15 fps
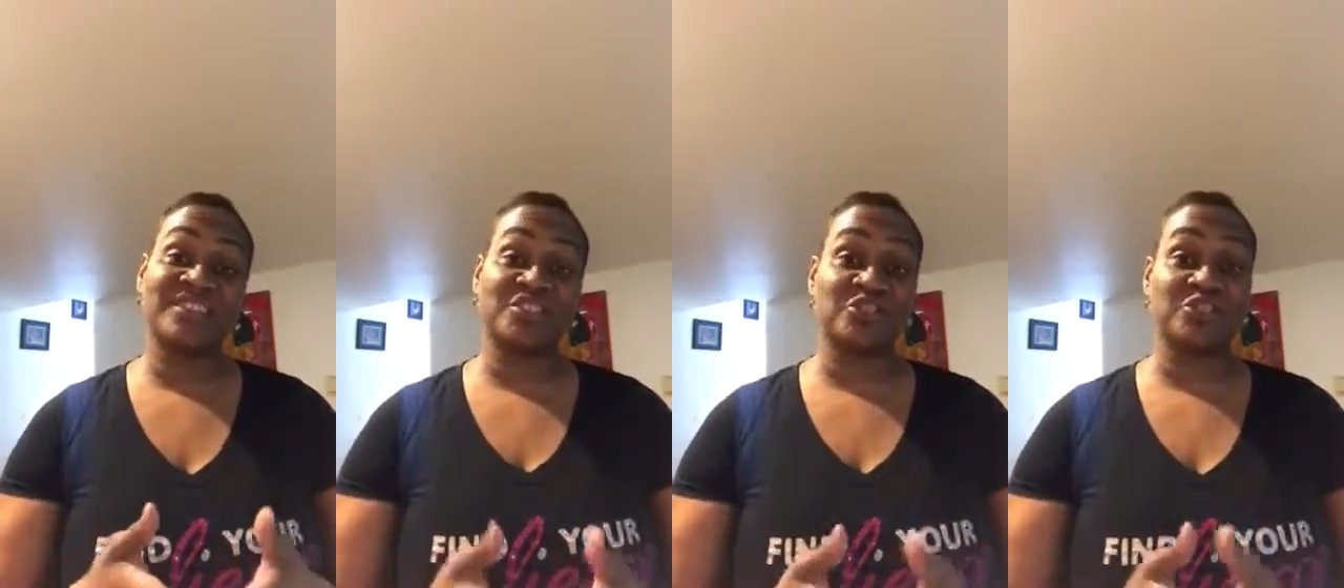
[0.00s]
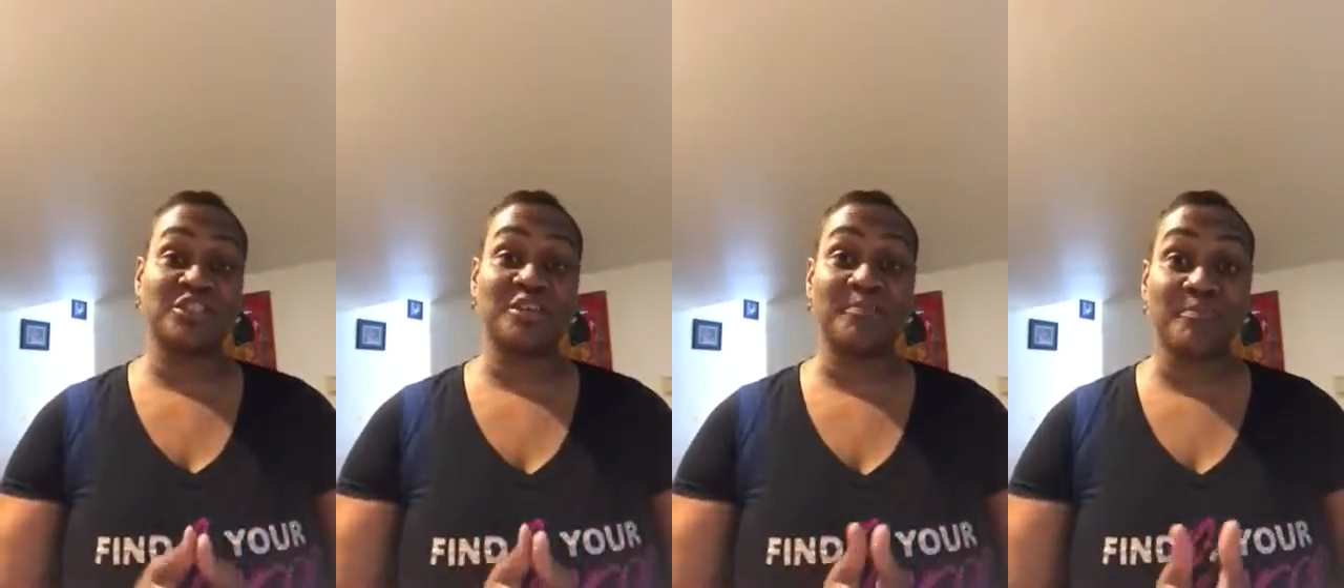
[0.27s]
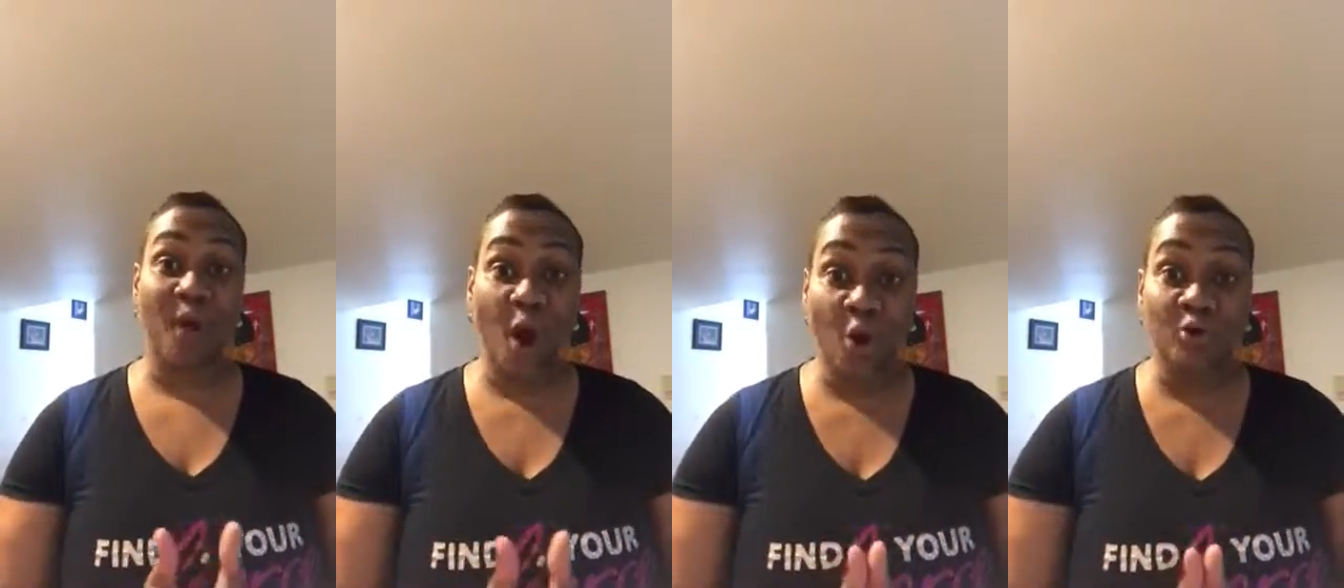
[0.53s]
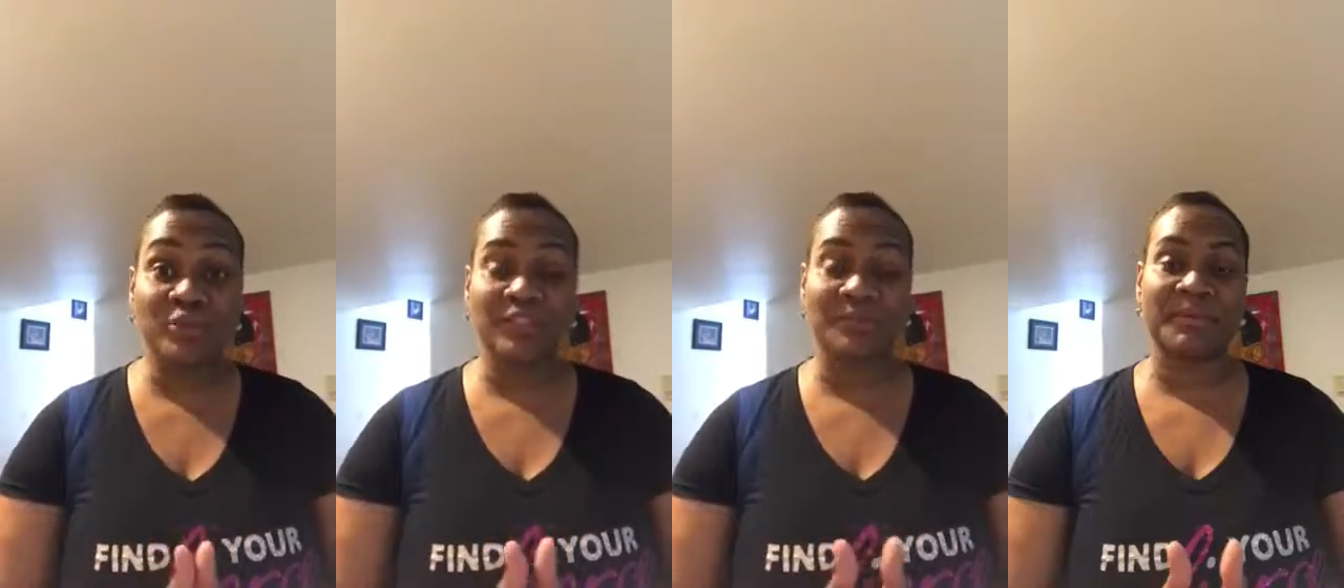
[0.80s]
that you're
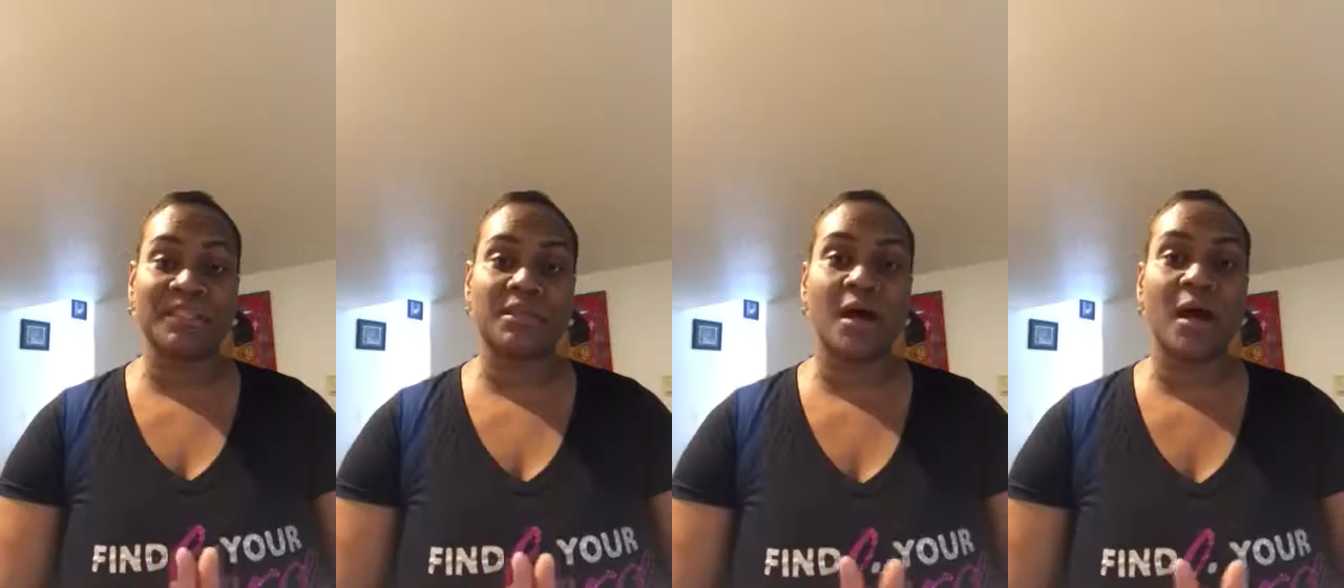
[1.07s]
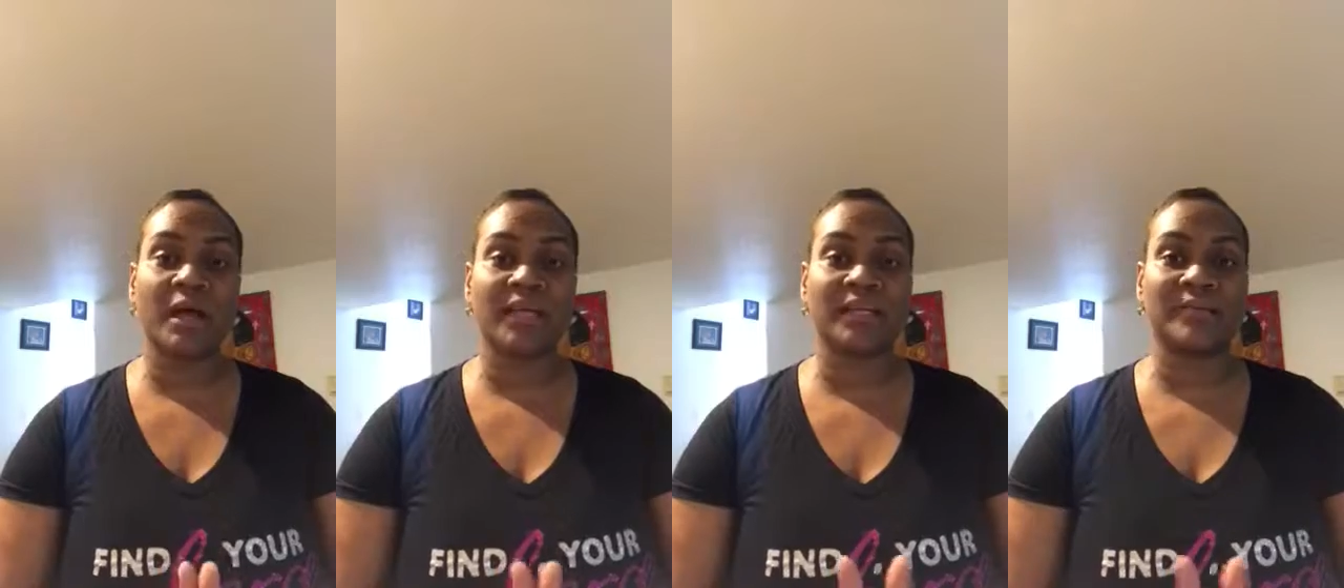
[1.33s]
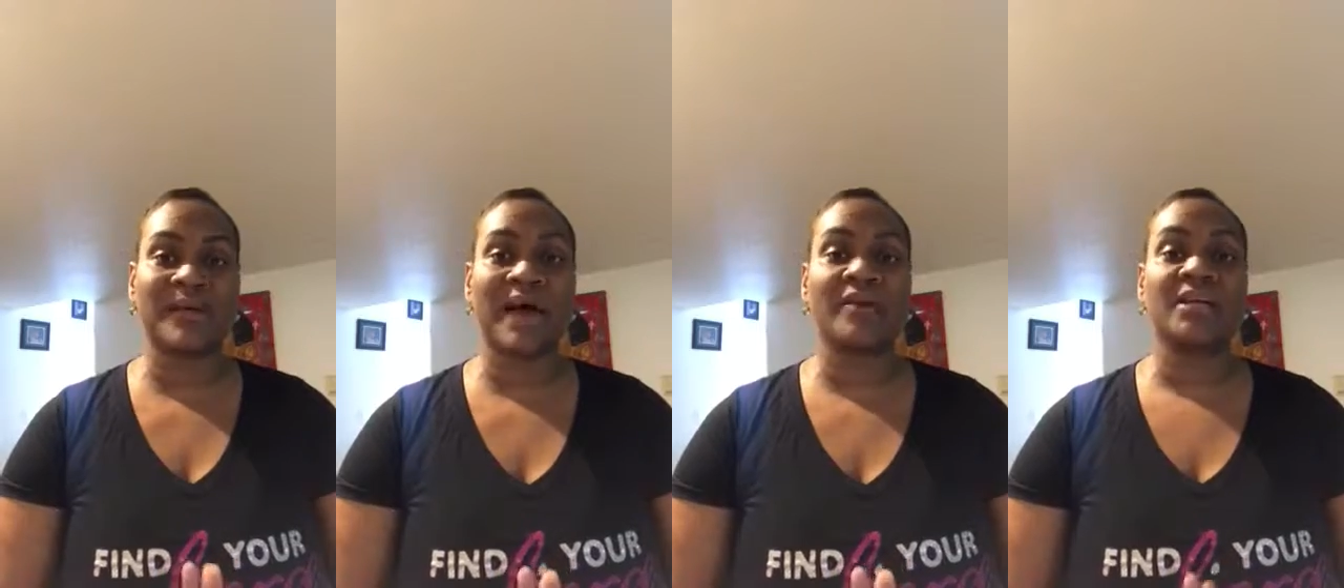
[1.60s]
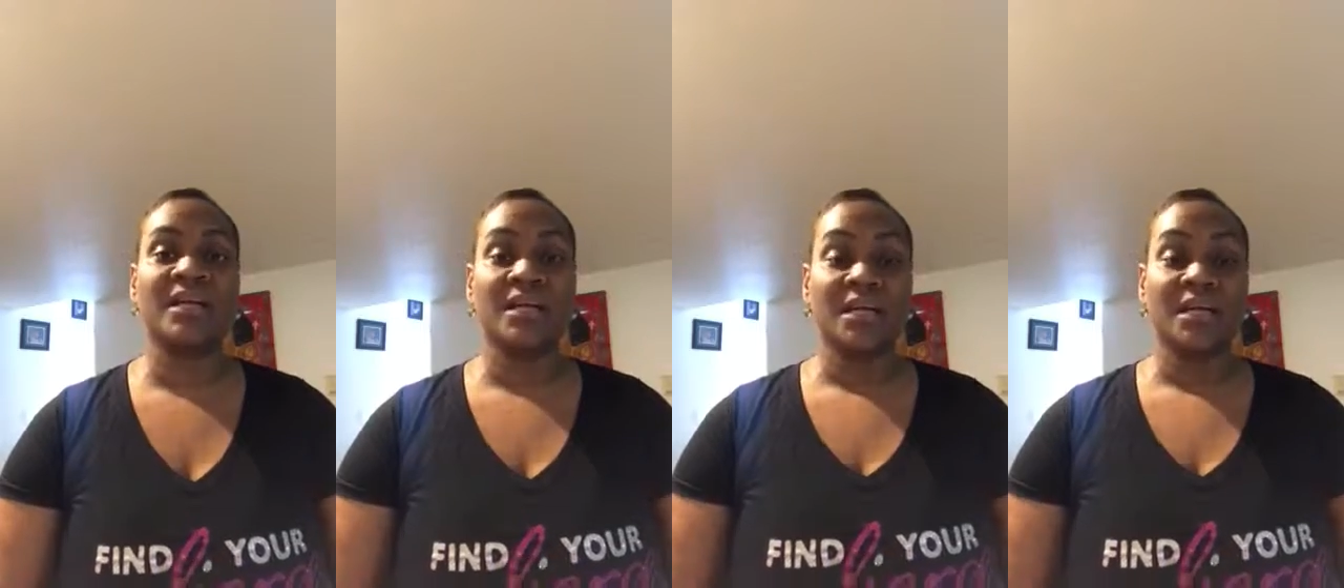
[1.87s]
supposed to be talking about.